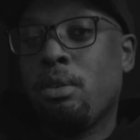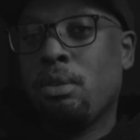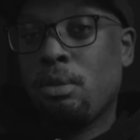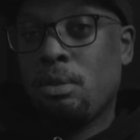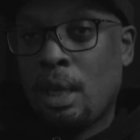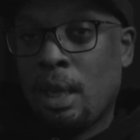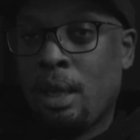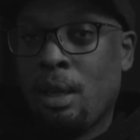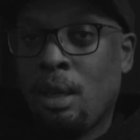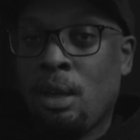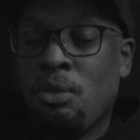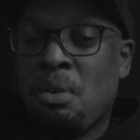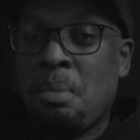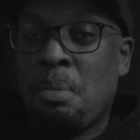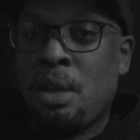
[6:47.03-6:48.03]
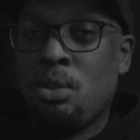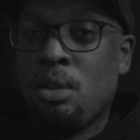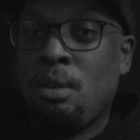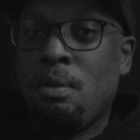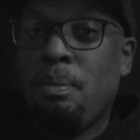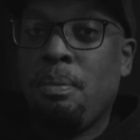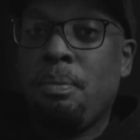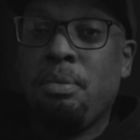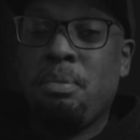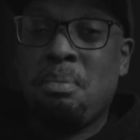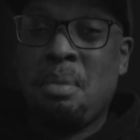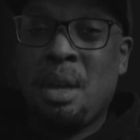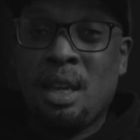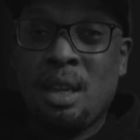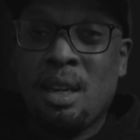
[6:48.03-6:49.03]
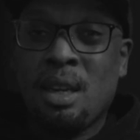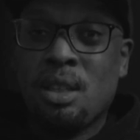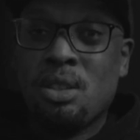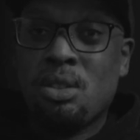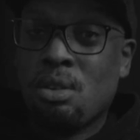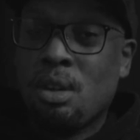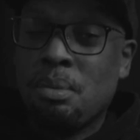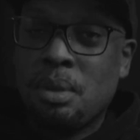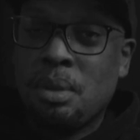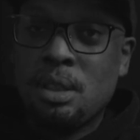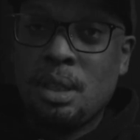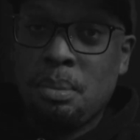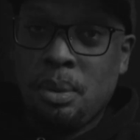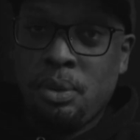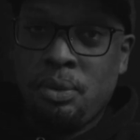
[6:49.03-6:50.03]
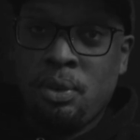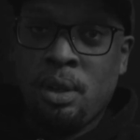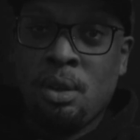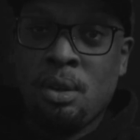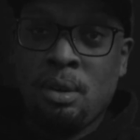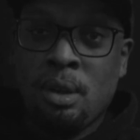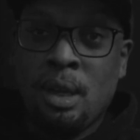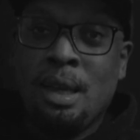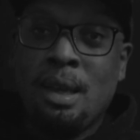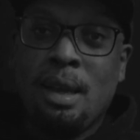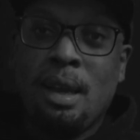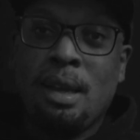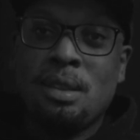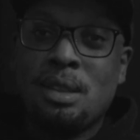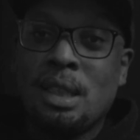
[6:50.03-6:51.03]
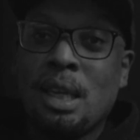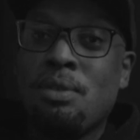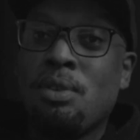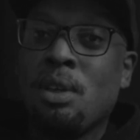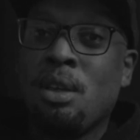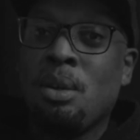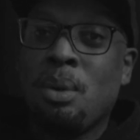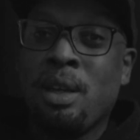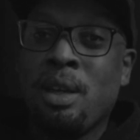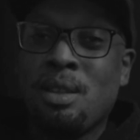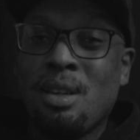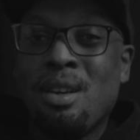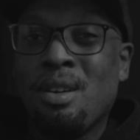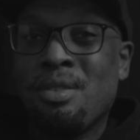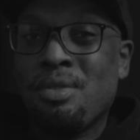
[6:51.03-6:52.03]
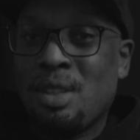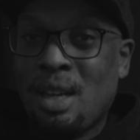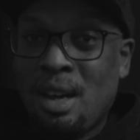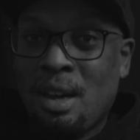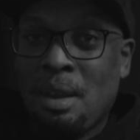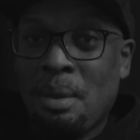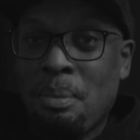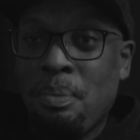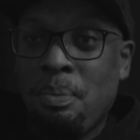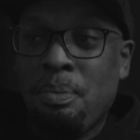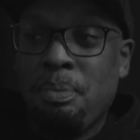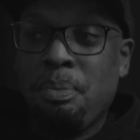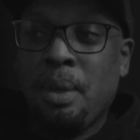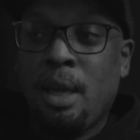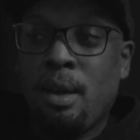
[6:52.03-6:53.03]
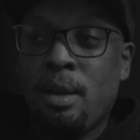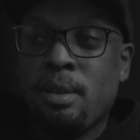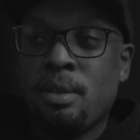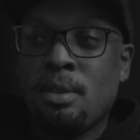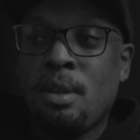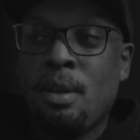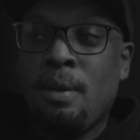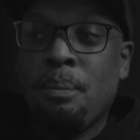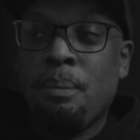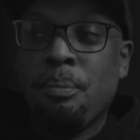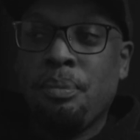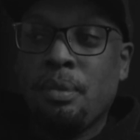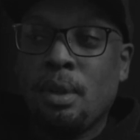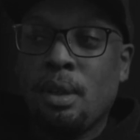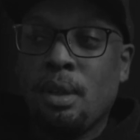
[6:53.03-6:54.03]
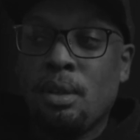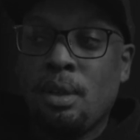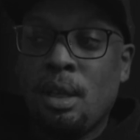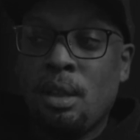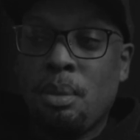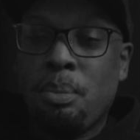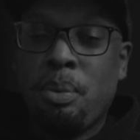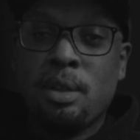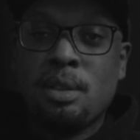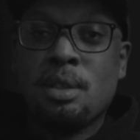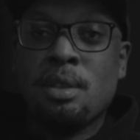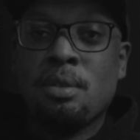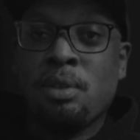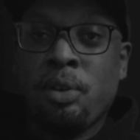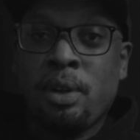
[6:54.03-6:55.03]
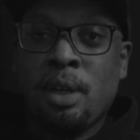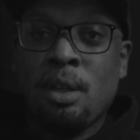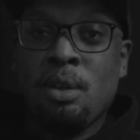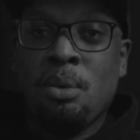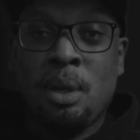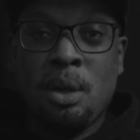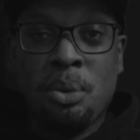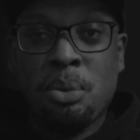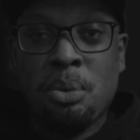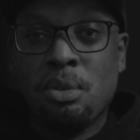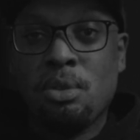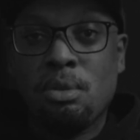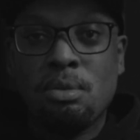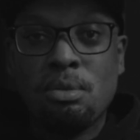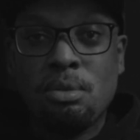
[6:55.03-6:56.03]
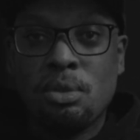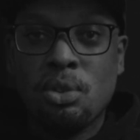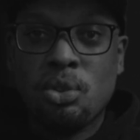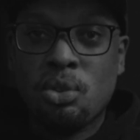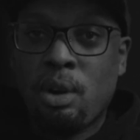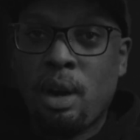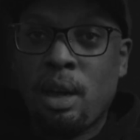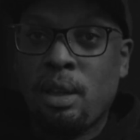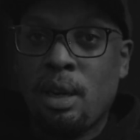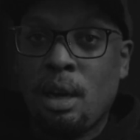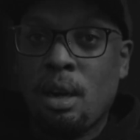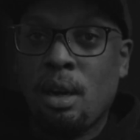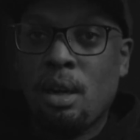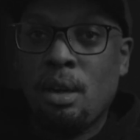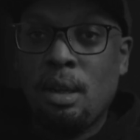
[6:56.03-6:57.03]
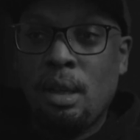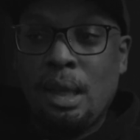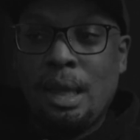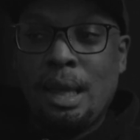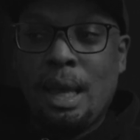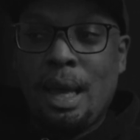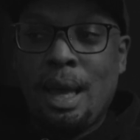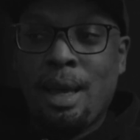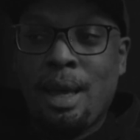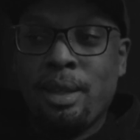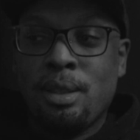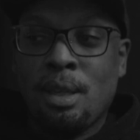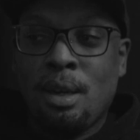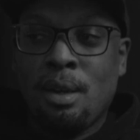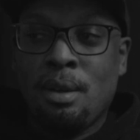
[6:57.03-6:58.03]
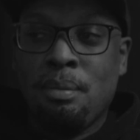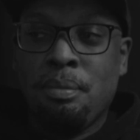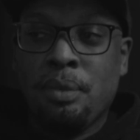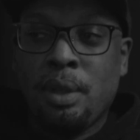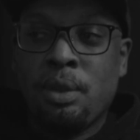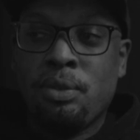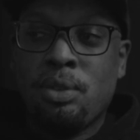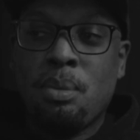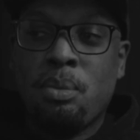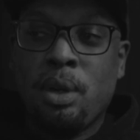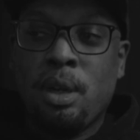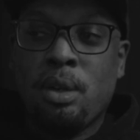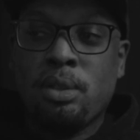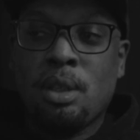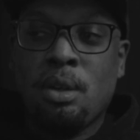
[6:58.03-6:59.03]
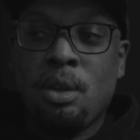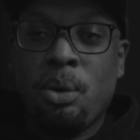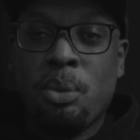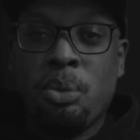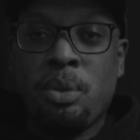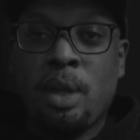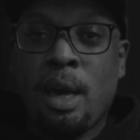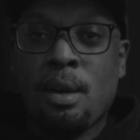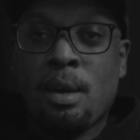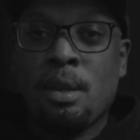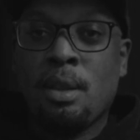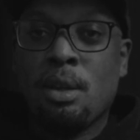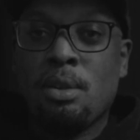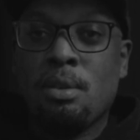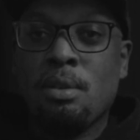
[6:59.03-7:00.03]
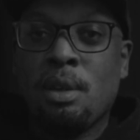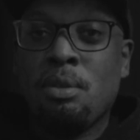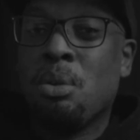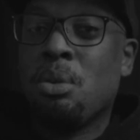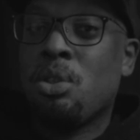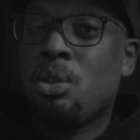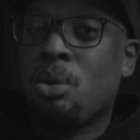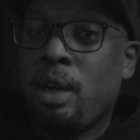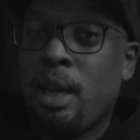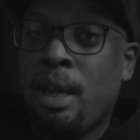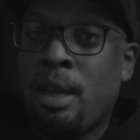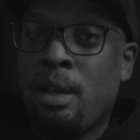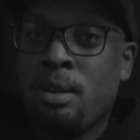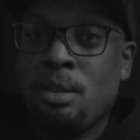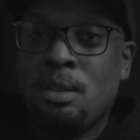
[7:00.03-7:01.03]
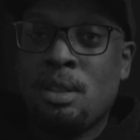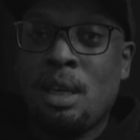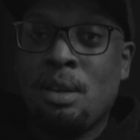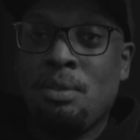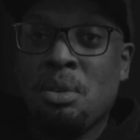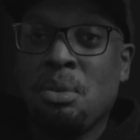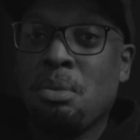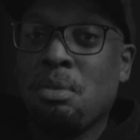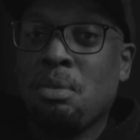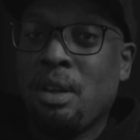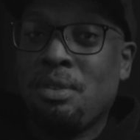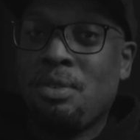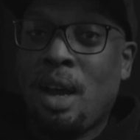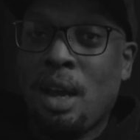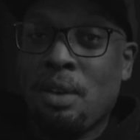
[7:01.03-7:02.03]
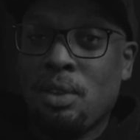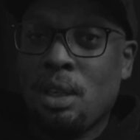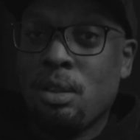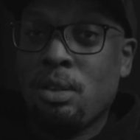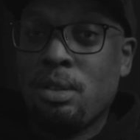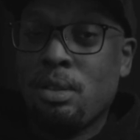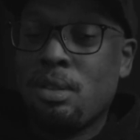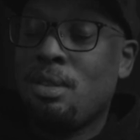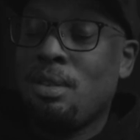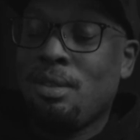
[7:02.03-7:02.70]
taking information, making it extremely simple for you, and saving you a ton of time. Because in the process of learning, you go through trial and error. And if someone else can go through that and then give you a shorthand and save you like 5 years